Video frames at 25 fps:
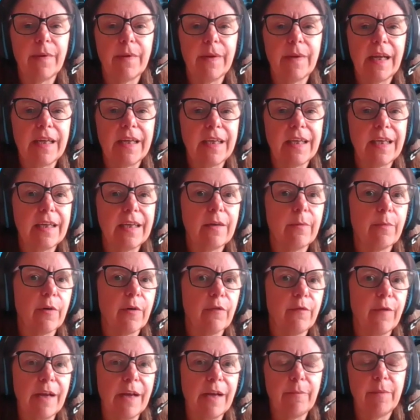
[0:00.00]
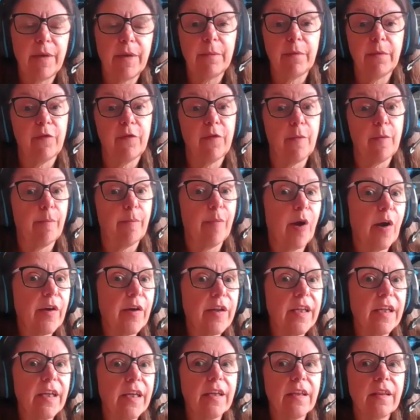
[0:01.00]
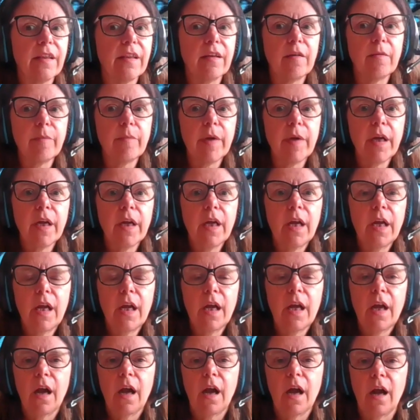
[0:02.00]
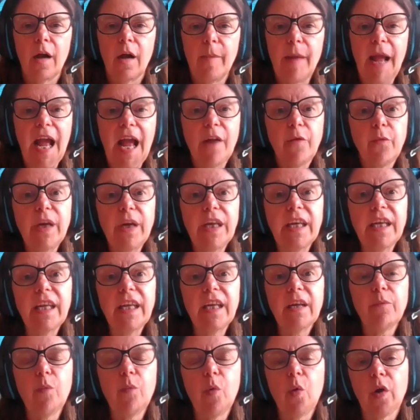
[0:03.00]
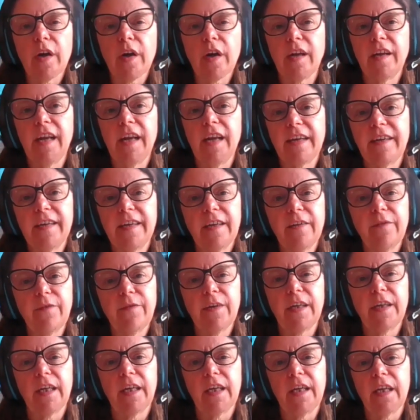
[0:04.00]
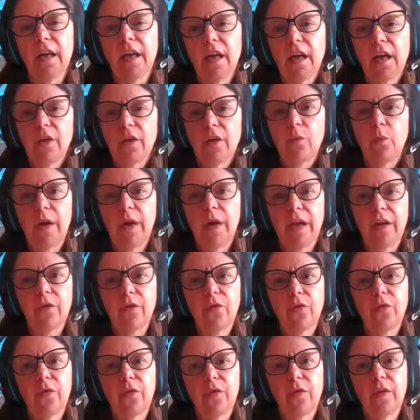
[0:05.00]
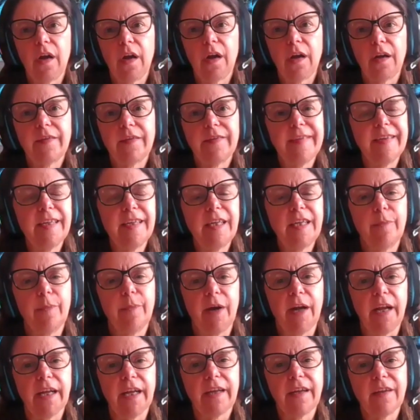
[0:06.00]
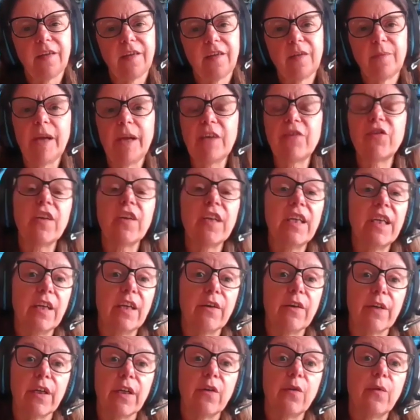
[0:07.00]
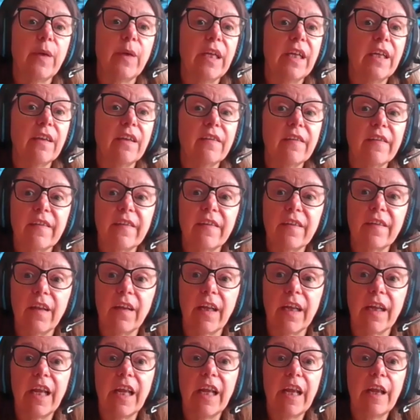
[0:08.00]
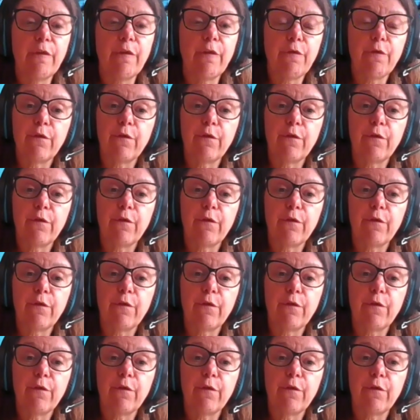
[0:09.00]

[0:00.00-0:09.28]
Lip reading: to prevent people from parking in them. And we need more connectivity with City Bike, especially here in Queens. Like if,